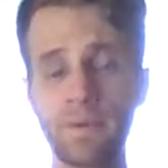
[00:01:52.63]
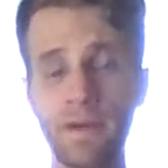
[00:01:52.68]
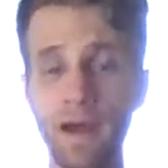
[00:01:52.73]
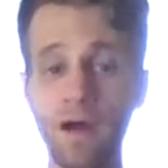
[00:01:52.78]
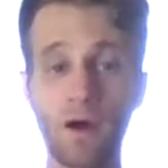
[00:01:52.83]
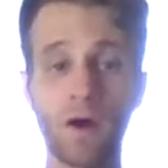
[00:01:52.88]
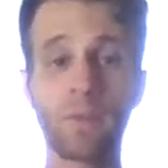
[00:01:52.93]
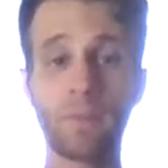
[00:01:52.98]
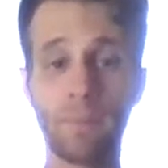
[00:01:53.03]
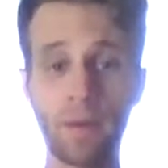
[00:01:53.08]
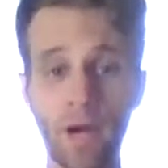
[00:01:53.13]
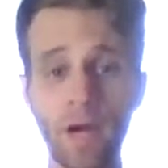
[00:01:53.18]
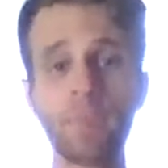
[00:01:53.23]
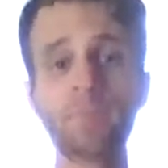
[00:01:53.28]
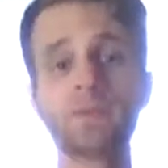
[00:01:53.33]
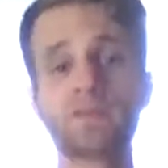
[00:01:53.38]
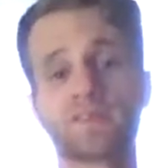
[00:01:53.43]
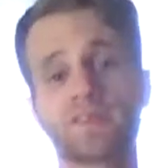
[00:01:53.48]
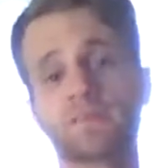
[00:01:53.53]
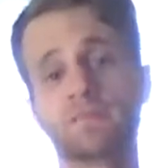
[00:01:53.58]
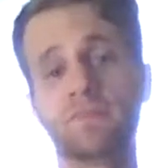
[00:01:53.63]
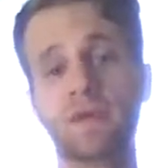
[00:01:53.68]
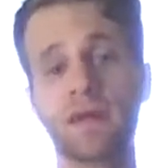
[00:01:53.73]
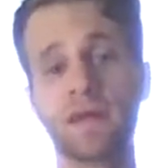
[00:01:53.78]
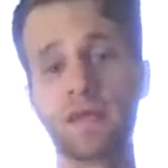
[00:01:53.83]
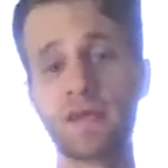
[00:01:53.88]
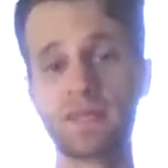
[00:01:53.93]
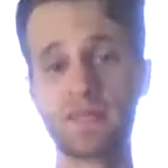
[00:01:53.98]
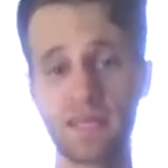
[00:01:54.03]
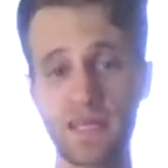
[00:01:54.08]
are purposely made
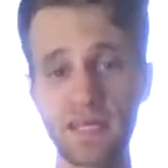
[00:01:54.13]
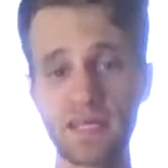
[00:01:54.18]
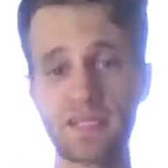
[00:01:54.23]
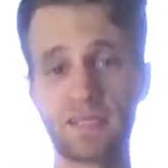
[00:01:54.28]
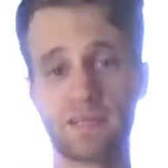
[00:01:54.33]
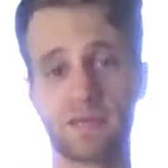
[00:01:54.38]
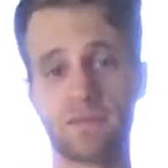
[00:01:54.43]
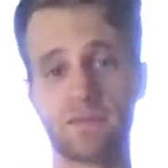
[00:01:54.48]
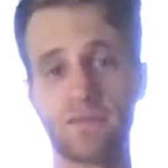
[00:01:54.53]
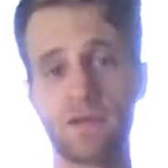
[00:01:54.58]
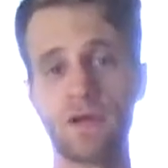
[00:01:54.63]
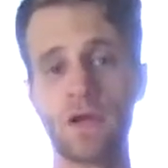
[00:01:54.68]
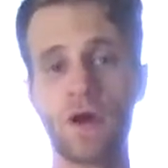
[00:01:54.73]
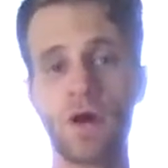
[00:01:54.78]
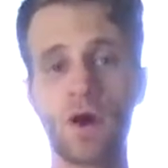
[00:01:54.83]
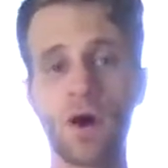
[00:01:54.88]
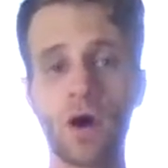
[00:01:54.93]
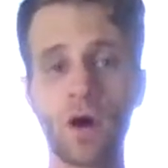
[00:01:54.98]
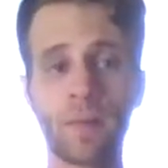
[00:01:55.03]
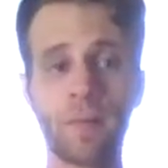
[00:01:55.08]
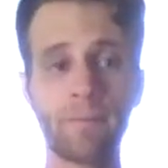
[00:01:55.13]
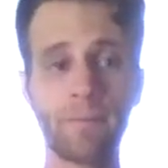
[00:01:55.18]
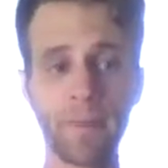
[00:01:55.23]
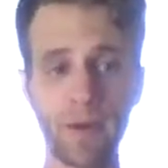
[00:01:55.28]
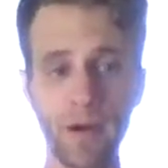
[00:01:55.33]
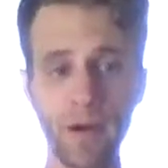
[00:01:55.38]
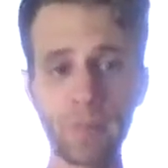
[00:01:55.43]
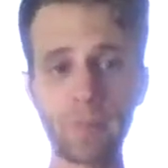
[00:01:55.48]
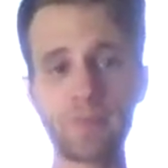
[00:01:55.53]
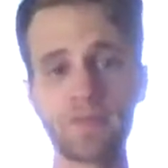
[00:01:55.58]
addictive, are
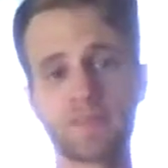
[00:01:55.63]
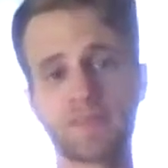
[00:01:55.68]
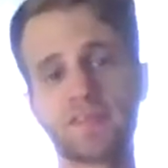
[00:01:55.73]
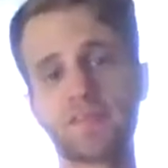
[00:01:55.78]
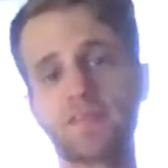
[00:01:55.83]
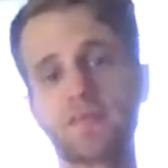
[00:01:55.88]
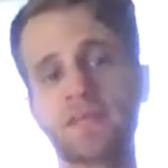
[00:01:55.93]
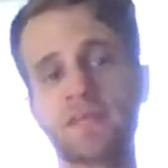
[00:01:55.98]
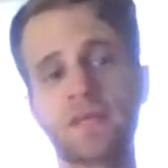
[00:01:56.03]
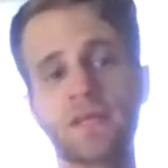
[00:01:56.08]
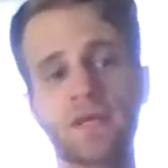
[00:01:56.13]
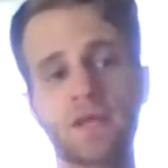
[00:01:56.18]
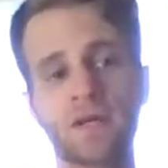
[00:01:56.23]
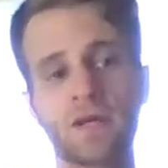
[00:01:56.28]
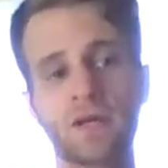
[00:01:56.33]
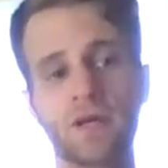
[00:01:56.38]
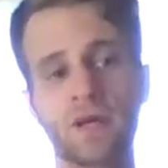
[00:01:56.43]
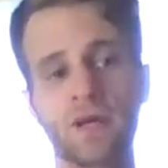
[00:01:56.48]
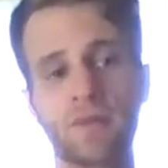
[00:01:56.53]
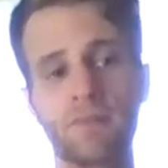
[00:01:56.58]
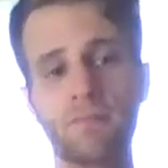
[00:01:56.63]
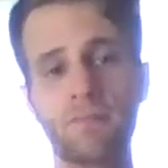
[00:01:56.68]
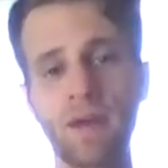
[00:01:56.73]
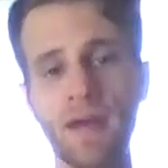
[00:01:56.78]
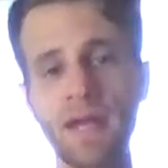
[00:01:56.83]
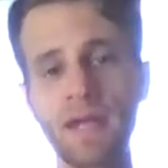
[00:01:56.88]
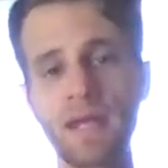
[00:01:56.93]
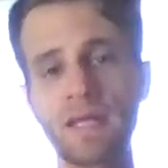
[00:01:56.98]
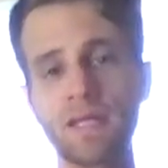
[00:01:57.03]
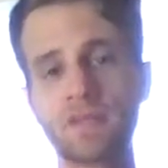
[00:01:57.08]
purposely
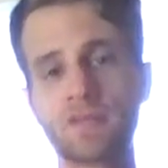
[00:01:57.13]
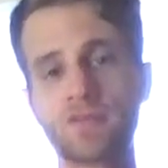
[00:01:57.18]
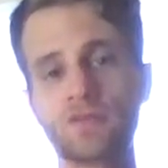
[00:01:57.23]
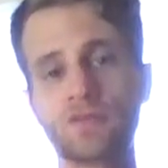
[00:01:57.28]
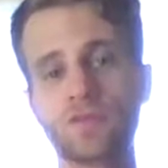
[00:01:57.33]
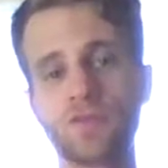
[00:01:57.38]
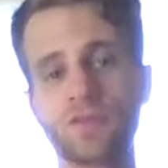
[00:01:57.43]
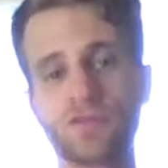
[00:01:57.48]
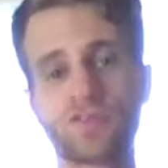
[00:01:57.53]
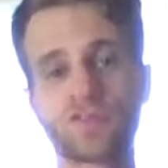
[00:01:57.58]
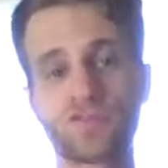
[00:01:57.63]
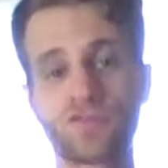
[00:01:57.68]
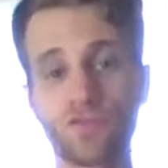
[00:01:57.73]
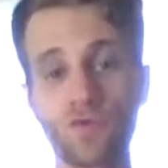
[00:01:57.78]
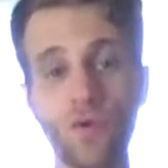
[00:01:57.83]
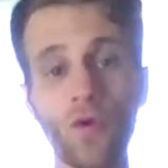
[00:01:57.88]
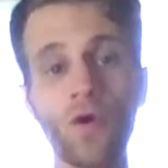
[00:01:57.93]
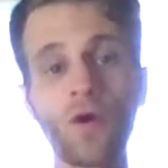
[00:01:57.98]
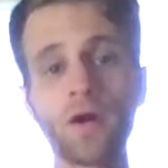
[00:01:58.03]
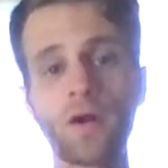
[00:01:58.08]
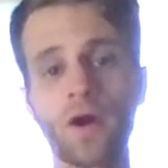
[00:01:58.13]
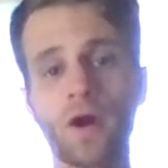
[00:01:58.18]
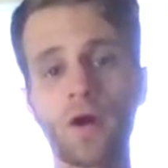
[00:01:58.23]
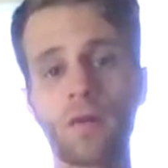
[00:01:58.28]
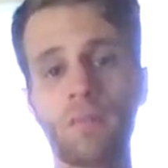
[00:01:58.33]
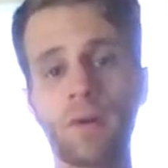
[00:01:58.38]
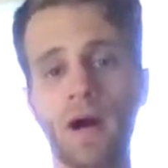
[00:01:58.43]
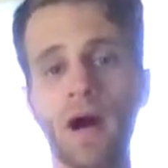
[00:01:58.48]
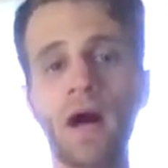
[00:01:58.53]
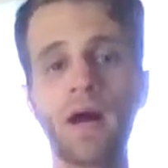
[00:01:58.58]
made to destroy our
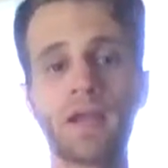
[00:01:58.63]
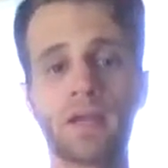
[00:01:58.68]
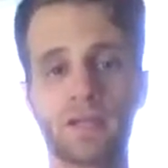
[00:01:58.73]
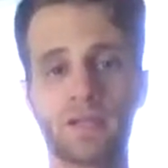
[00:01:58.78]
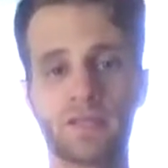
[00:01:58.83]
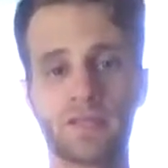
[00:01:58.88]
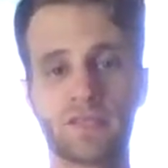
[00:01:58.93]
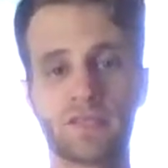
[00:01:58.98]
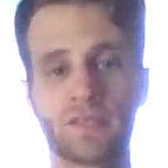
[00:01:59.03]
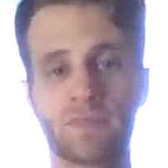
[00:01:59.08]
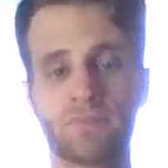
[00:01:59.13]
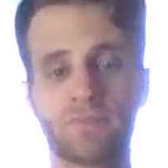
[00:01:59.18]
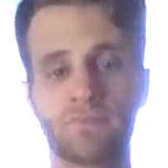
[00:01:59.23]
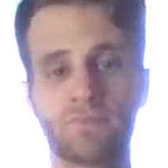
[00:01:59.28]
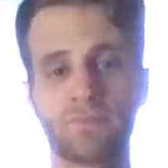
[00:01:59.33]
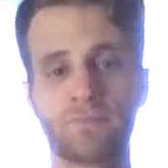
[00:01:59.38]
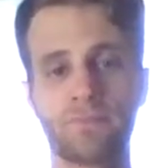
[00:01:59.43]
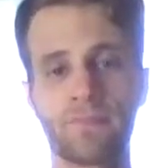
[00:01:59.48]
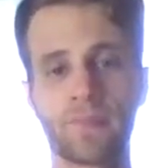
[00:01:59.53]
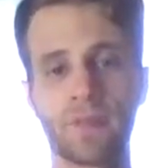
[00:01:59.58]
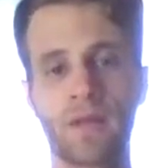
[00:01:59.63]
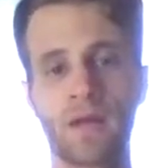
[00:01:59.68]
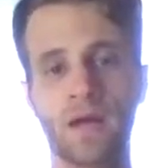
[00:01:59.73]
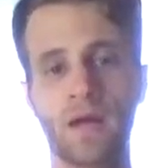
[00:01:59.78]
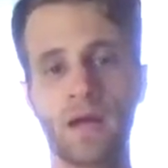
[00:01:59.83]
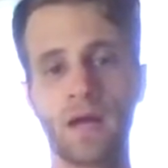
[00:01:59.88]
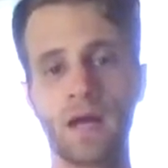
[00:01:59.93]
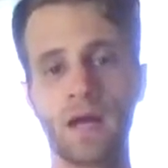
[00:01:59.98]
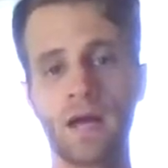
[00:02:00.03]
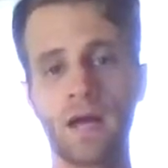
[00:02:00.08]
bodies.
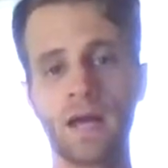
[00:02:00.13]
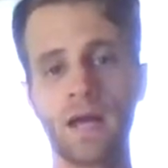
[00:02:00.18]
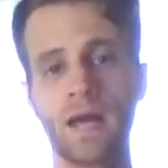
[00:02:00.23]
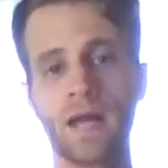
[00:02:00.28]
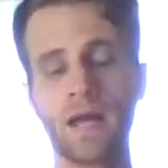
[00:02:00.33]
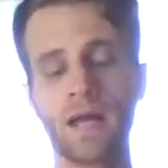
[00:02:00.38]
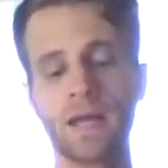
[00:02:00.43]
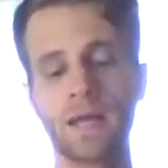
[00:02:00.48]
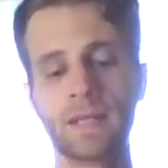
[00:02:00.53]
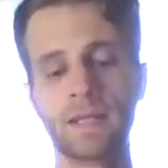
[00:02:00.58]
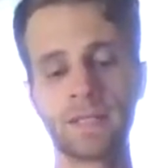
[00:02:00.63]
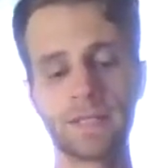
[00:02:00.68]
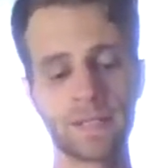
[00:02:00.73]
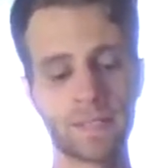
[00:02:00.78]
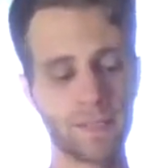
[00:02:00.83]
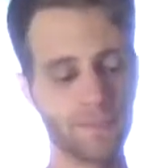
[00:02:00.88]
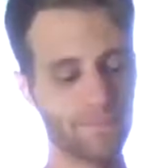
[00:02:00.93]
And